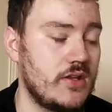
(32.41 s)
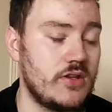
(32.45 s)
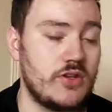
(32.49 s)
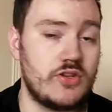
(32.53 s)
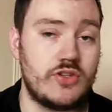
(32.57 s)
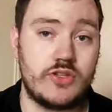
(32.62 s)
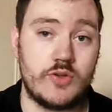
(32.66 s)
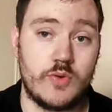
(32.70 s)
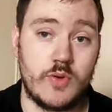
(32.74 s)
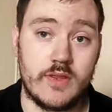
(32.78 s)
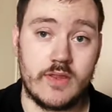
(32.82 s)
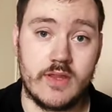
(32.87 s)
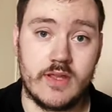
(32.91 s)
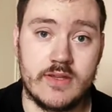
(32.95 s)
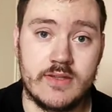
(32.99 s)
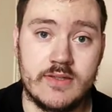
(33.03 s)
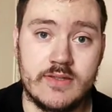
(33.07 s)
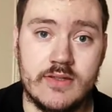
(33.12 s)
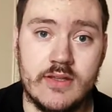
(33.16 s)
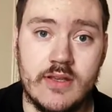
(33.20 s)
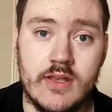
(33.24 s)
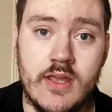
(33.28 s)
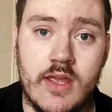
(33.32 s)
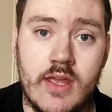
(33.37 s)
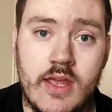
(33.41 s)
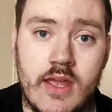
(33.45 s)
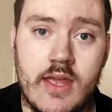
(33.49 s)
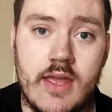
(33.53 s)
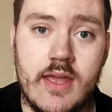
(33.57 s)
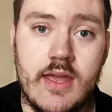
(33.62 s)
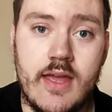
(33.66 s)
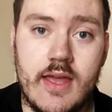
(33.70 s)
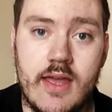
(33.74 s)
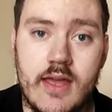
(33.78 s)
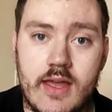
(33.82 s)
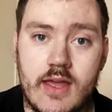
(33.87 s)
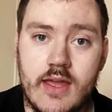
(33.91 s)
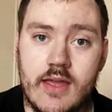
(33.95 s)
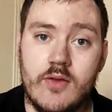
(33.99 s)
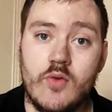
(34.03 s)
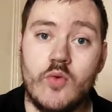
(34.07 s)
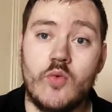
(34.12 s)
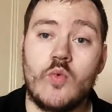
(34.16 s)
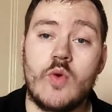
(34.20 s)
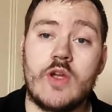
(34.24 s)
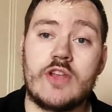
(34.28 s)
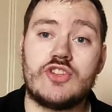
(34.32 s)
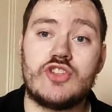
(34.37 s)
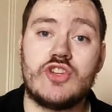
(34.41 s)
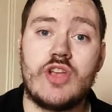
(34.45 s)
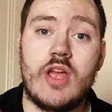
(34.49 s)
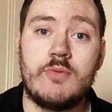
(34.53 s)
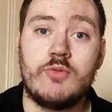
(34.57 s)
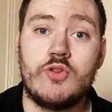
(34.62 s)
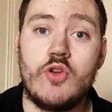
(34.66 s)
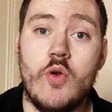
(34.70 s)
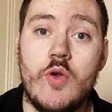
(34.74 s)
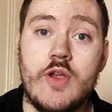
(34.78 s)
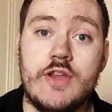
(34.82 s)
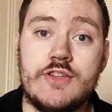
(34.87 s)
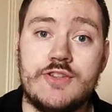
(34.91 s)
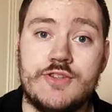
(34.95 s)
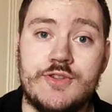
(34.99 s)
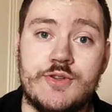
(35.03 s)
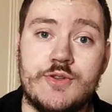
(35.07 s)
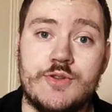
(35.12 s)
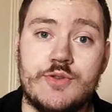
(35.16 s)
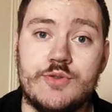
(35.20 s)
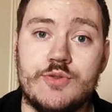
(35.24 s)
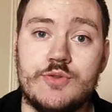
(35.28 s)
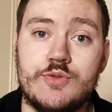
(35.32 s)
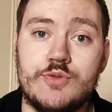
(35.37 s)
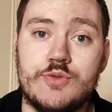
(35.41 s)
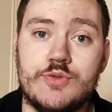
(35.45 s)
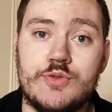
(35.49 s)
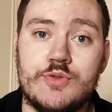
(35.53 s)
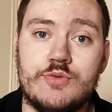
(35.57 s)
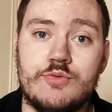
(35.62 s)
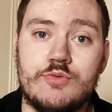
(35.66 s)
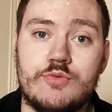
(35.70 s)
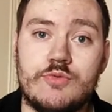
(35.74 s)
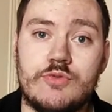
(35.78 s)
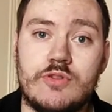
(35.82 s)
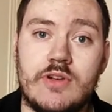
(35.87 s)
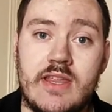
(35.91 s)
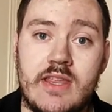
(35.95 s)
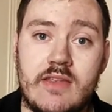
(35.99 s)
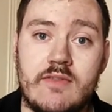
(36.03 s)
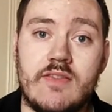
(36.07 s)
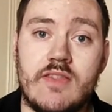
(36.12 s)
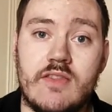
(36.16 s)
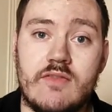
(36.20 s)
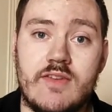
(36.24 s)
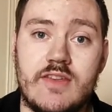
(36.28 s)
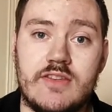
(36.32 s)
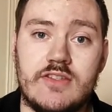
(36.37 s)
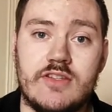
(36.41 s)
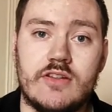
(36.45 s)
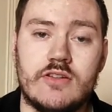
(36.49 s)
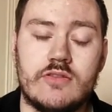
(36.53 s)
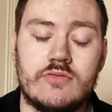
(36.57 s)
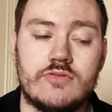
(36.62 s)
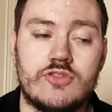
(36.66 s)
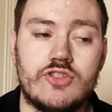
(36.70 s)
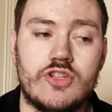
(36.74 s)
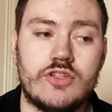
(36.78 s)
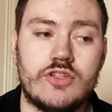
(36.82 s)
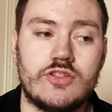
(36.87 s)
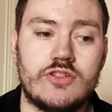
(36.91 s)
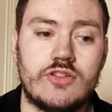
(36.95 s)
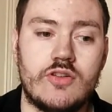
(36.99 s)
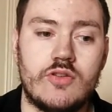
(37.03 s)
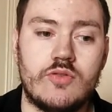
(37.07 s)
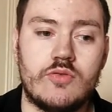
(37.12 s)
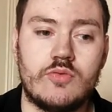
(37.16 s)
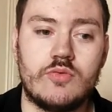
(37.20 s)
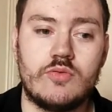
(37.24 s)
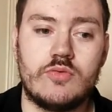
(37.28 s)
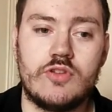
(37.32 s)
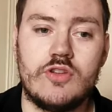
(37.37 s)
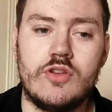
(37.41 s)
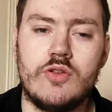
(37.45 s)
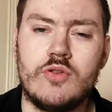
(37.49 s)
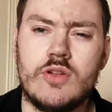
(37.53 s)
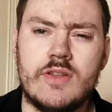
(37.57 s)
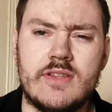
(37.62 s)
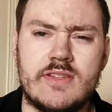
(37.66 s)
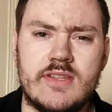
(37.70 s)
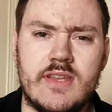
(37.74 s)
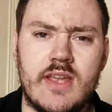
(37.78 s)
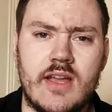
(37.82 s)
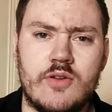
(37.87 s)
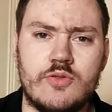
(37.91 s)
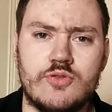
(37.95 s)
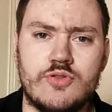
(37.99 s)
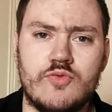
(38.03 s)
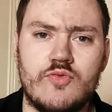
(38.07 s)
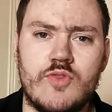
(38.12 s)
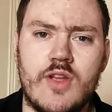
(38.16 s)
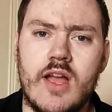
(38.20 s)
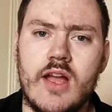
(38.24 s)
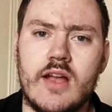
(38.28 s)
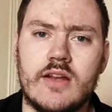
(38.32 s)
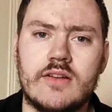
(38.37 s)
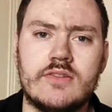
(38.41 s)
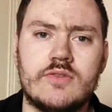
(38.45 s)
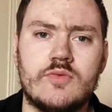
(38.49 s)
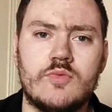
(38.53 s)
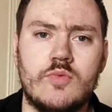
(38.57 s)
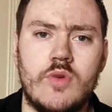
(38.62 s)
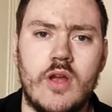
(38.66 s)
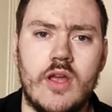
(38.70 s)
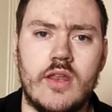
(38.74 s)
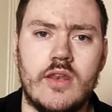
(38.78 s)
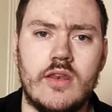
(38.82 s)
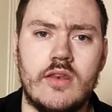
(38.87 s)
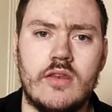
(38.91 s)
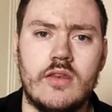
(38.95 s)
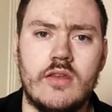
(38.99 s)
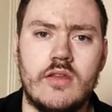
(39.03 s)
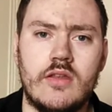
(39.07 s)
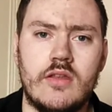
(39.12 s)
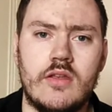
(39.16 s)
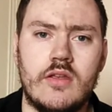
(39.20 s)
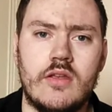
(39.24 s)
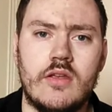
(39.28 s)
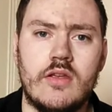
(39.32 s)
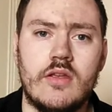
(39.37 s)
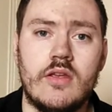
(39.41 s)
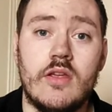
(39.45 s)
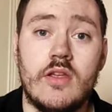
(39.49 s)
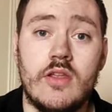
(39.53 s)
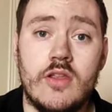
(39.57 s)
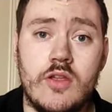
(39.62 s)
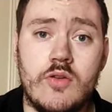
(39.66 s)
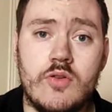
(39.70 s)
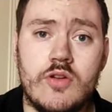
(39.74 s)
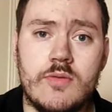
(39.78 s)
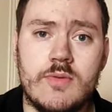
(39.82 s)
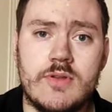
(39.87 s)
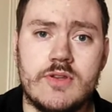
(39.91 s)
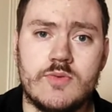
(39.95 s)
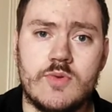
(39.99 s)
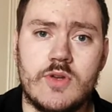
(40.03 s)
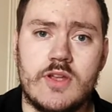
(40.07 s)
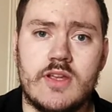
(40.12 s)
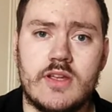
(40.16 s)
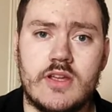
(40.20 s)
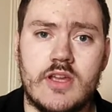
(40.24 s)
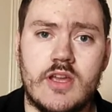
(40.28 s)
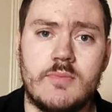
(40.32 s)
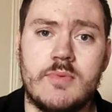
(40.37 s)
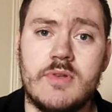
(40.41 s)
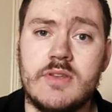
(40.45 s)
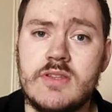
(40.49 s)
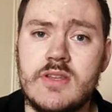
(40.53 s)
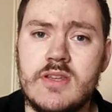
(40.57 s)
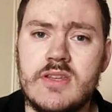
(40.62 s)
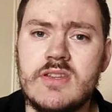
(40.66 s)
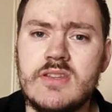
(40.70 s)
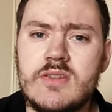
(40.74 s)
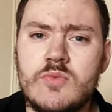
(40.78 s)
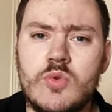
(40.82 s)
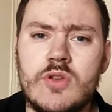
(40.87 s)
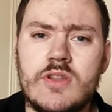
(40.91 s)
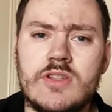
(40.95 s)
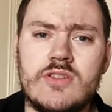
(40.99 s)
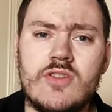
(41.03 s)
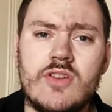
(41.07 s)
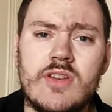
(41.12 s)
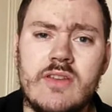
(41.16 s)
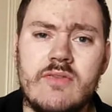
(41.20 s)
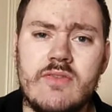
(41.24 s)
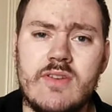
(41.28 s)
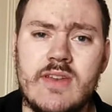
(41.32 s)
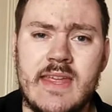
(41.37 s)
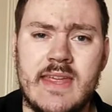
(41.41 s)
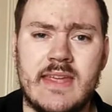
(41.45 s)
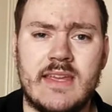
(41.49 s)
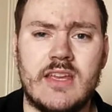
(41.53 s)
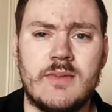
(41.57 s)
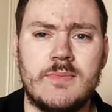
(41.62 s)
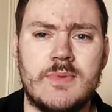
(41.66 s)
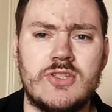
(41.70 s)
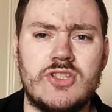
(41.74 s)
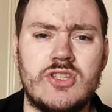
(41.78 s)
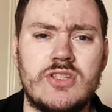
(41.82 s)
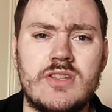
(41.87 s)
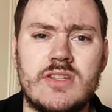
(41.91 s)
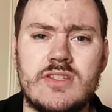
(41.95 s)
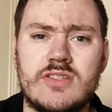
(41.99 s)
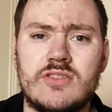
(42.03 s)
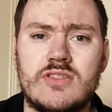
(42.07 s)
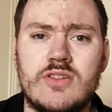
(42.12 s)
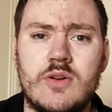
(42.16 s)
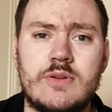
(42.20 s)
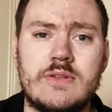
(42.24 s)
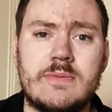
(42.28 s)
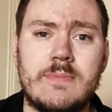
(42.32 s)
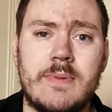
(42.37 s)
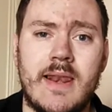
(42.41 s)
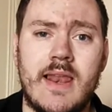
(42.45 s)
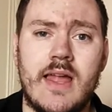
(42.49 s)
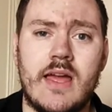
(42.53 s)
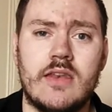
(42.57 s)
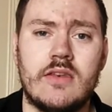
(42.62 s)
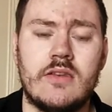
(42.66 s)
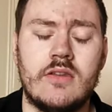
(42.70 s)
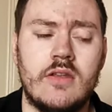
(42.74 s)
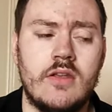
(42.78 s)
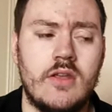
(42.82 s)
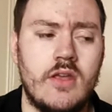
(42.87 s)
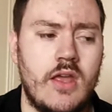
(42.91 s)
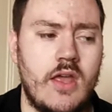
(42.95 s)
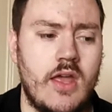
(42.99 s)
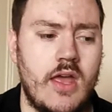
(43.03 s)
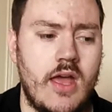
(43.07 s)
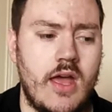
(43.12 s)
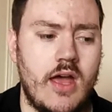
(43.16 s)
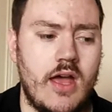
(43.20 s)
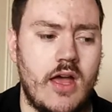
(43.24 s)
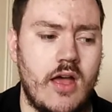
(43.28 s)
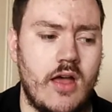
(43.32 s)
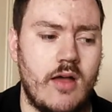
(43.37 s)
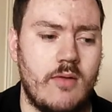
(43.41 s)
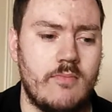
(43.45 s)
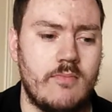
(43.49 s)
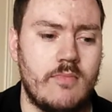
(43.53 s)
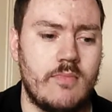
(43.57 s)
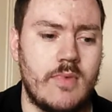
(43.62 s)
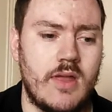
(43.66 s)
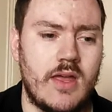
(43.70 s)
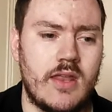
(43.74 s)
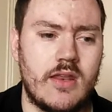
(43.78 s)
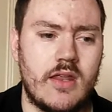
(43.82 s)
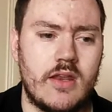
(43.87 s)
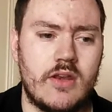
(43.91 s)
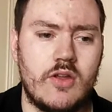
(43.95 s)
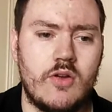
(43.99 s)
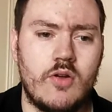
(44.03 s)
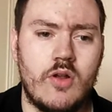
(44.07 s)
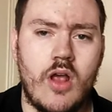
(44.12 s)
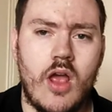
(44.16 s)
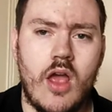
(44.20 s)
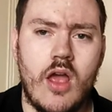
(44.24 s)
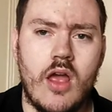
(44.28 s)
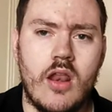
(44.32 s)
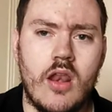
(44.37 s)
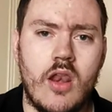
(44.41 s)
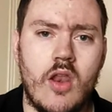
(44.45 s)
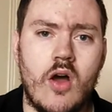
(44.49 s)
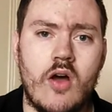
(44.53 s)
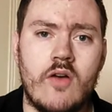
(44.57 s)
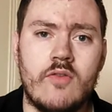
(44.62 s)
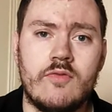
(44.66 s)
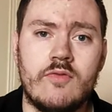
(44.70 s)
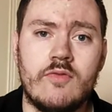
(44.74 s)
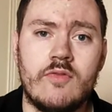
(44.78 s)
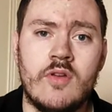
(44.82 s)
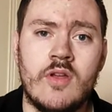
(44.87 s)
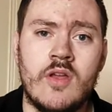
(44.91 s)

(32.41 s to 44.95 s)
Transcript: doing this, which I'm going to leave in the video just so you can see how to react when you come into a hiccup. It's not even a hiccup, it just doesn't go to plan. And I know a lot of